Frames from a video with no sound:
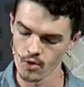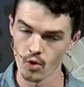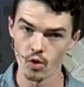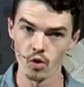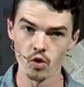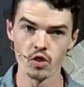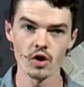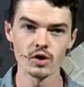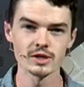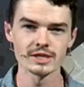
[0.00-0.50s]

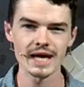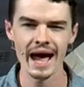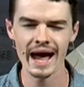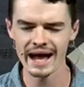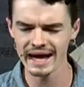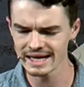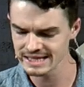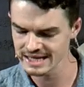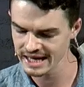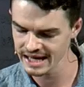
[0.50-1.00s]
Or those
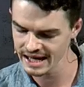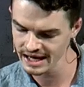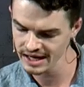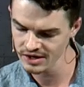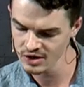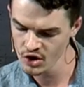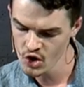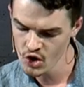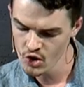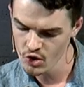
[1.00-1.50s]

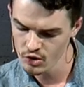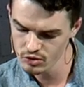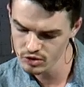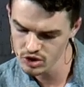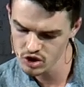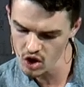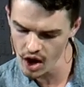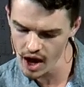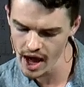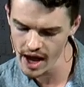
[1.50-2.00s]
18 who
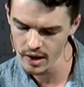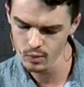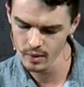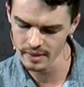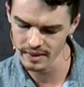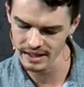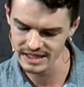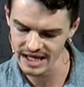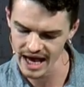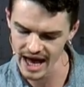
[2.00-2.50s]
died when
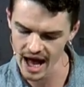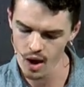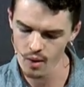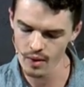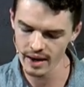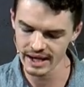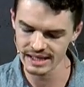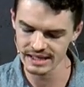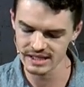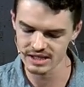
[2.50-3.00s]
the
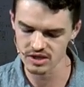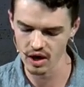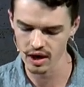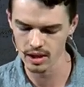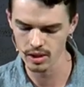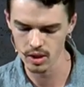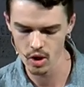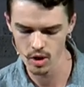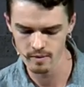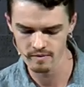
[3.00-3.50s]
tower in
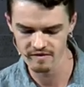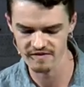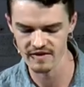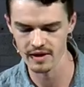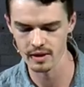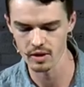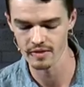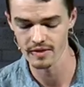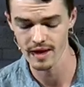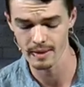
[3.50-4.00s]
Siloam
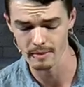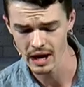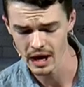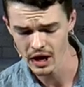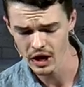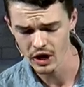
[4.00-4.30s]
fell on them,